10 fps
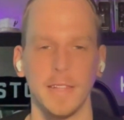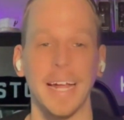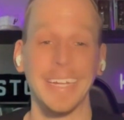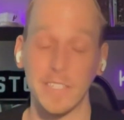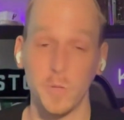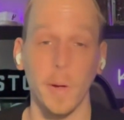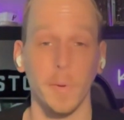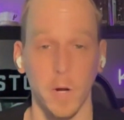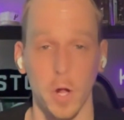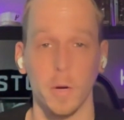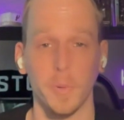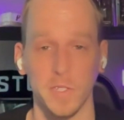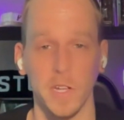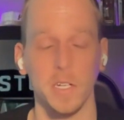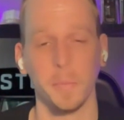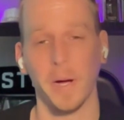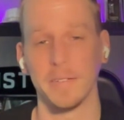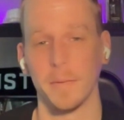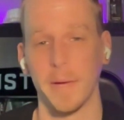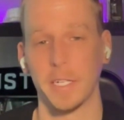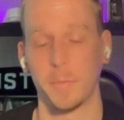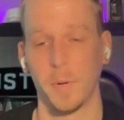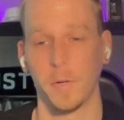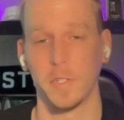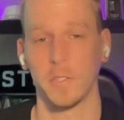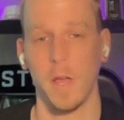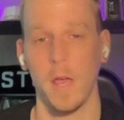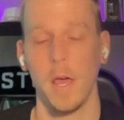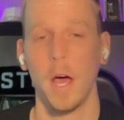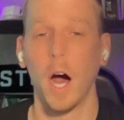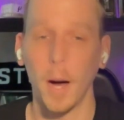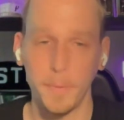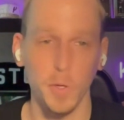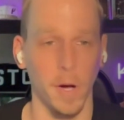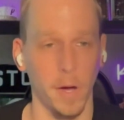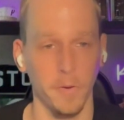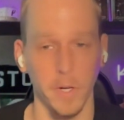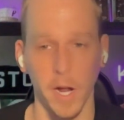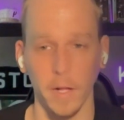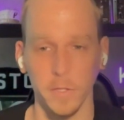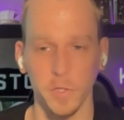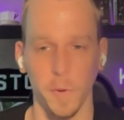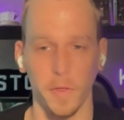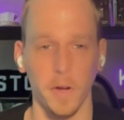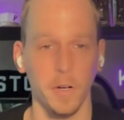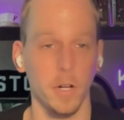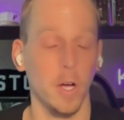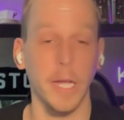That gets you a one hundred percent deposit match bonus up to one hundred dollars with Underdog.